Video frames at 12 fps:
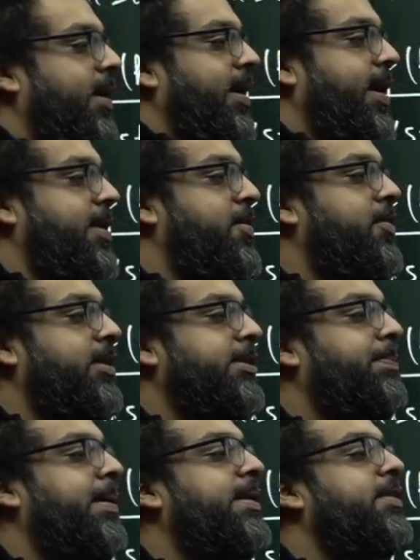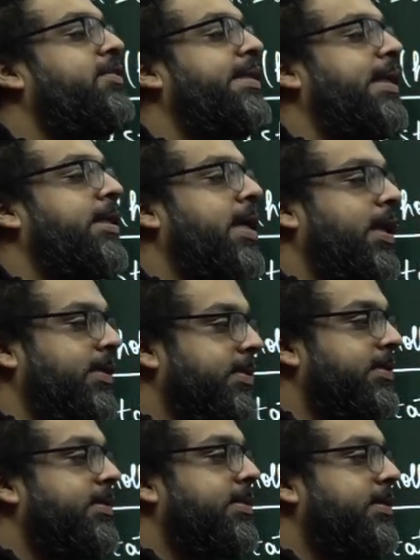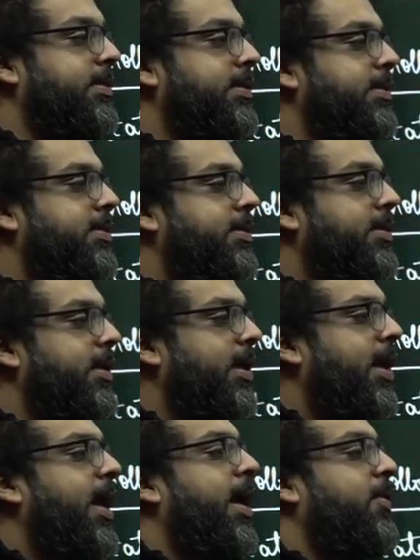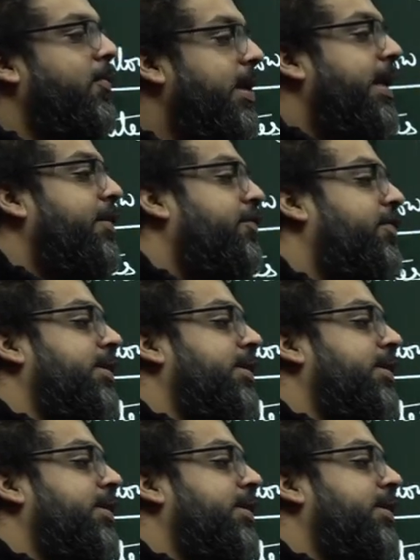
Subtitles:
in your respective state cadres. And only if the